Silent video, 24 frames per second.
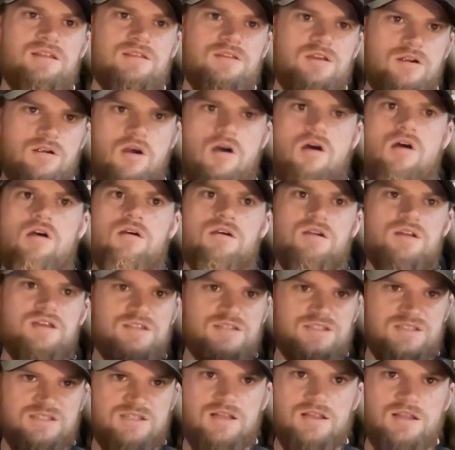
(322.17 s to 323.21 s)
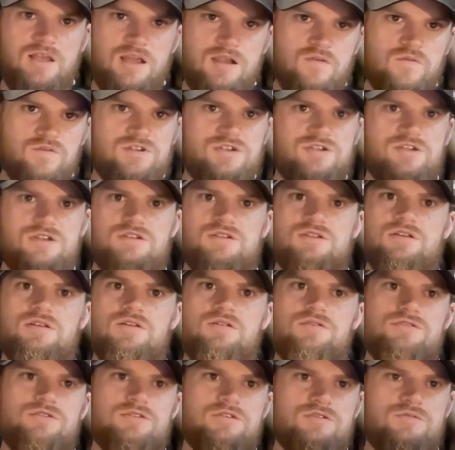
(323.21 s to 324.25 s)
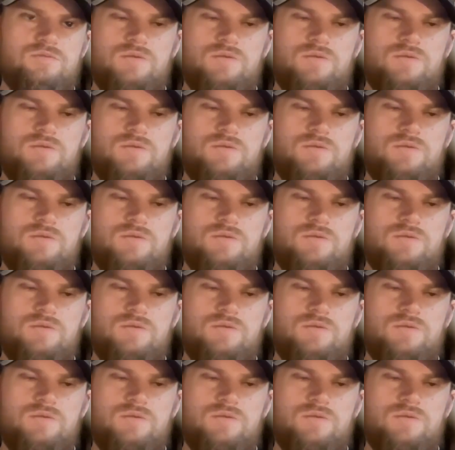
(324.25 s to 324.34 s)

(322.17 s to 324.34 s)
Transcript: There are consent language disclosures.